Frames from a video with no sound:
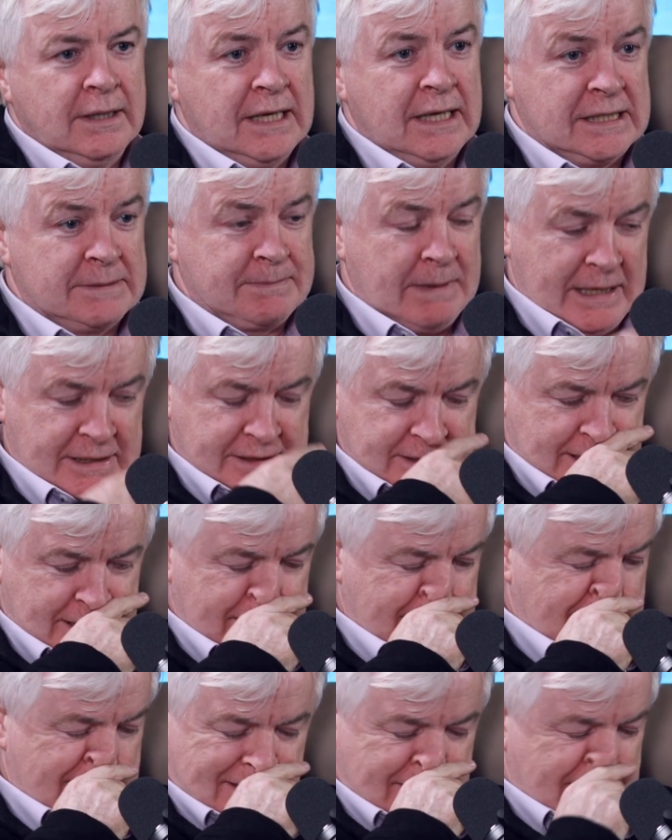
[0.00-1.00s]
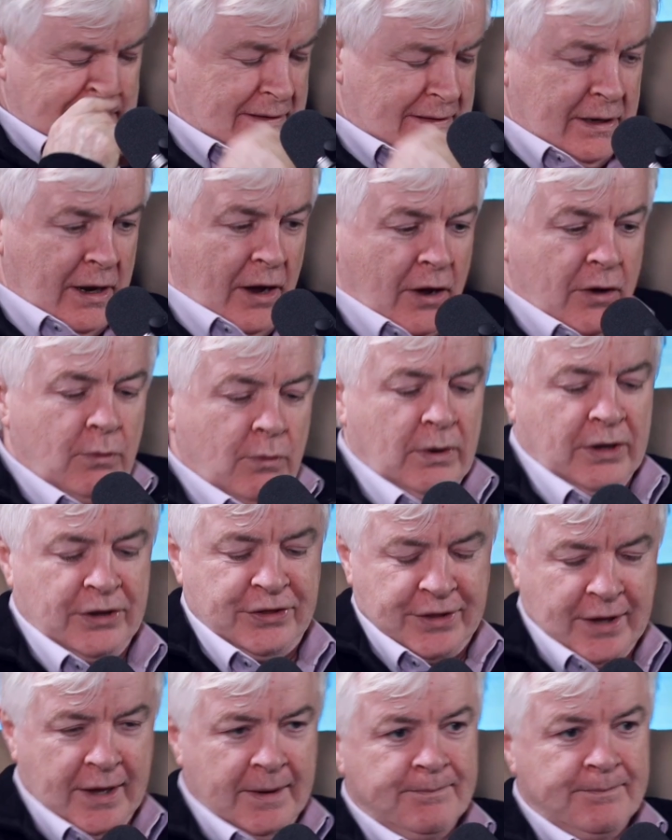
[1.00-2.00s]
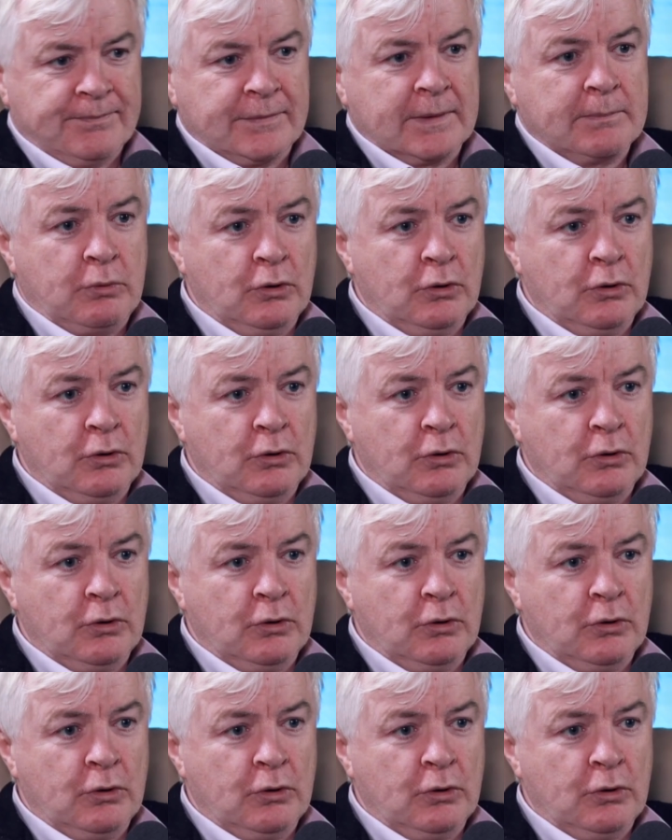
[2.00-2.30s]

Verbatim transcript: especially now with um,